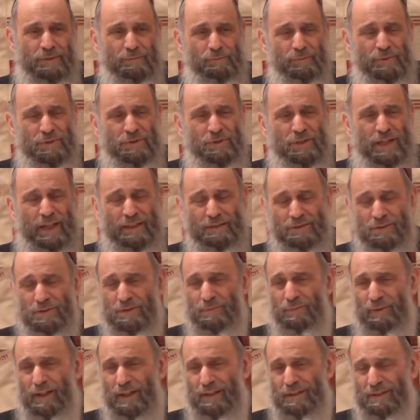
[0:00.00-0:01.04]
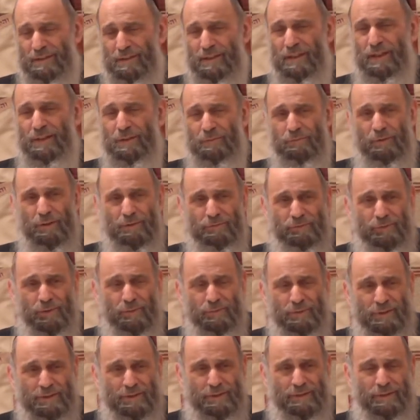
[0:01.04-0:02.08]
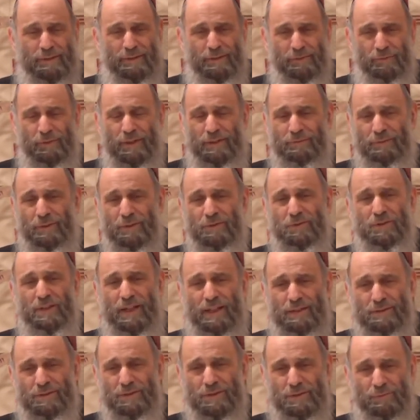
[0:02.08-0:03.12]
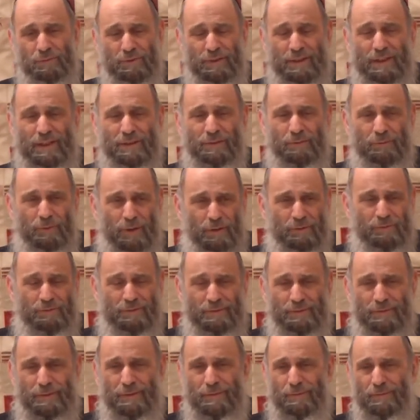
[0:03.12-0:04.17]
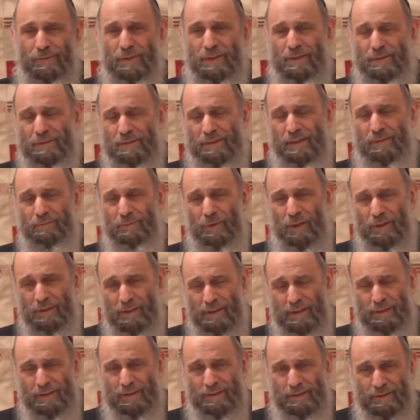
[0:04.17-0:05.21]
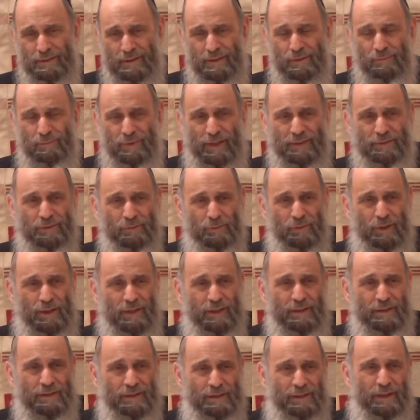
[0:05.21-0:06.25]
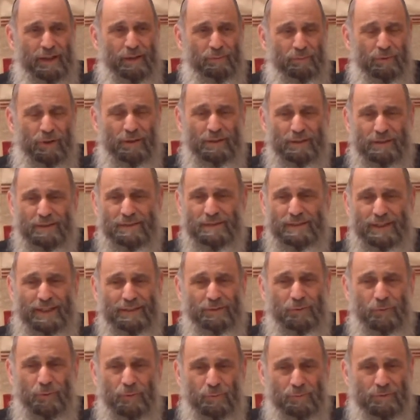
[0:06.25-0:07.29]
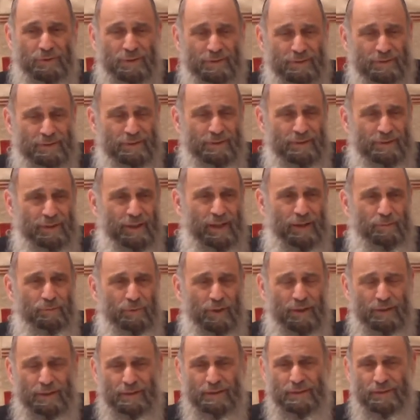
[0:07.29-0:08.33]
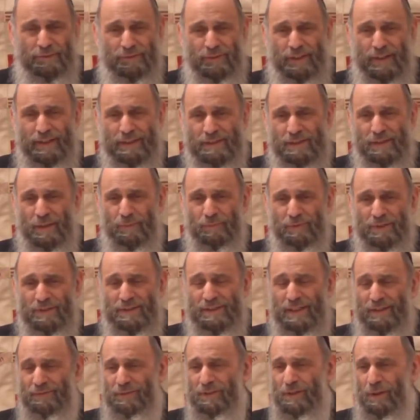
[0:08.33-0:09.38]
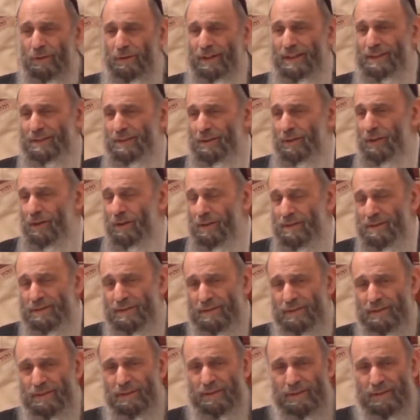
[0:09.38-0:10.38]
be challenged by it and grow from it. If we have no challenges, we can't grow. So Amalek, by the way, Amalek is not doomed. Amalek, if they accept the 7 Noahic laws,